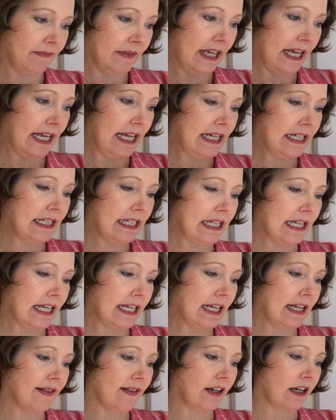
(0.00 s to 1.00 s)
He's
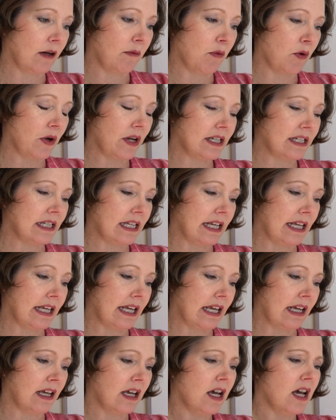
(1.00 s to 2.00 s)
thinking, the little boy is
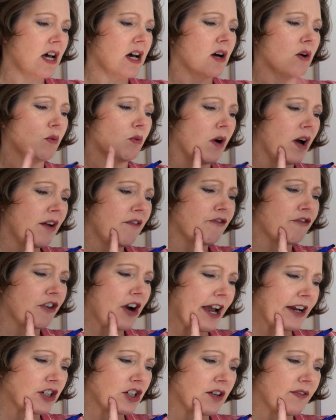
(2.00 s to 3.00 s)
thinking, what
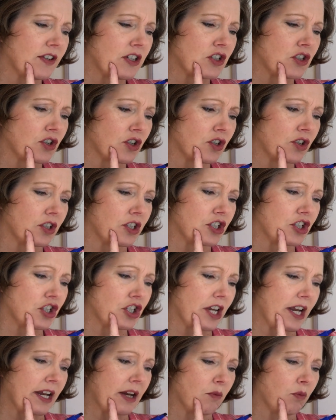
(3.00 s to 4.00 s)
fraction of the circle is
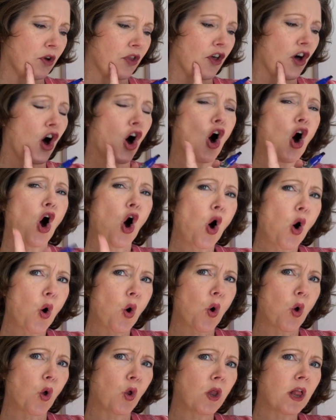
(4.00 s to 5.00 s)
shaded? Well, the
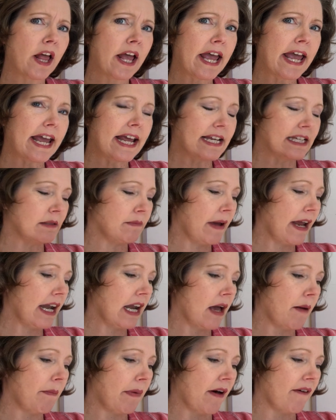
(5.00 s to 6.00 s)
whole is made
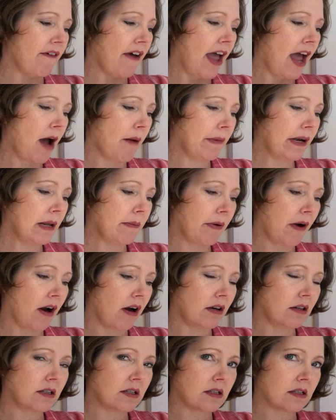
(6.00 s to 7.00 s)
up of how many
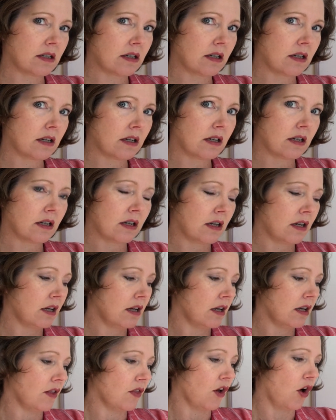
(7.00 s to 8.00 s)
parts?
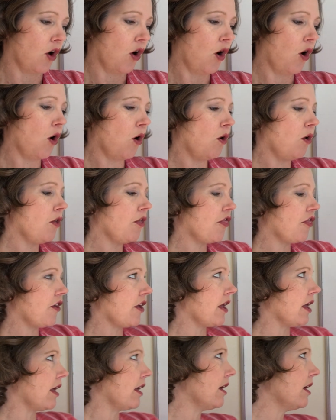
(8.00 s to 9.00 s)
The whole
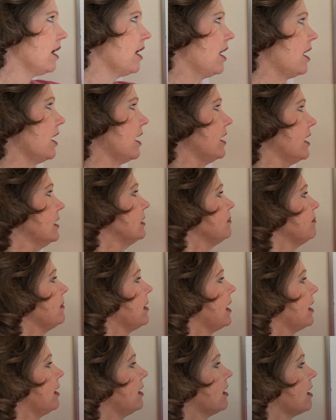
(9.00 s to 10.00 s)
thing is
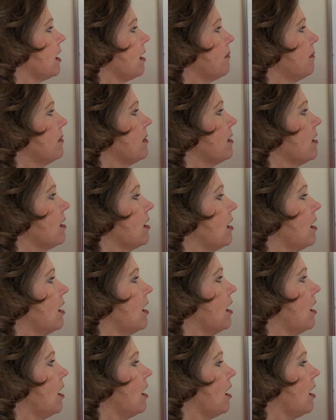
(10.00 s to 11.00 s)
made up
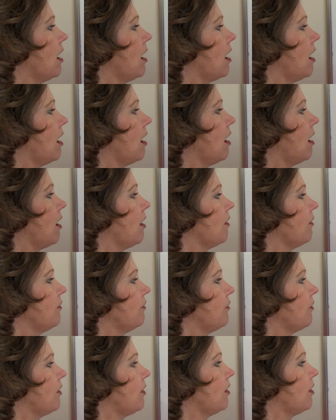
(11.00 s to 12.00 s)

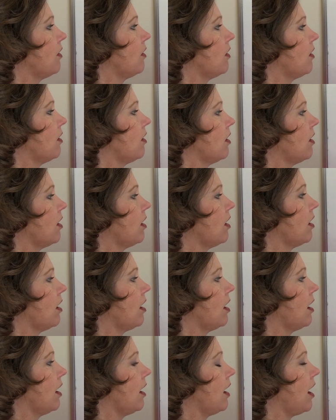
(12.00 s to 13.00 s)
of
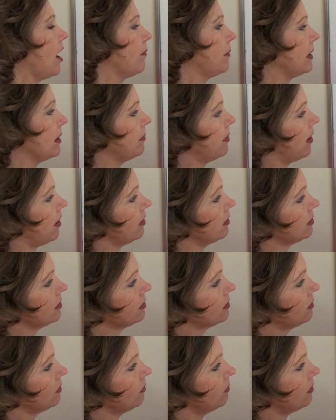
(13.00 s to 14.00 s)
how many
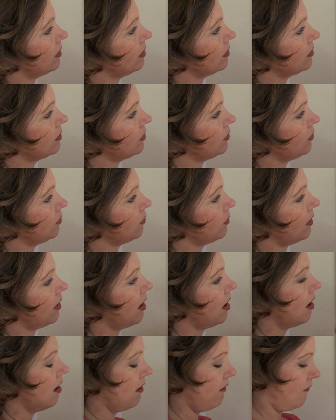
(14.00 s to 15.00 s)
parts?
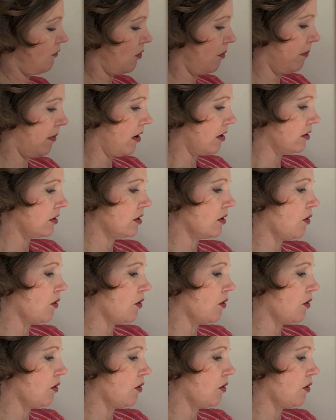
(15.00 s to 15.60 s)
4 parts.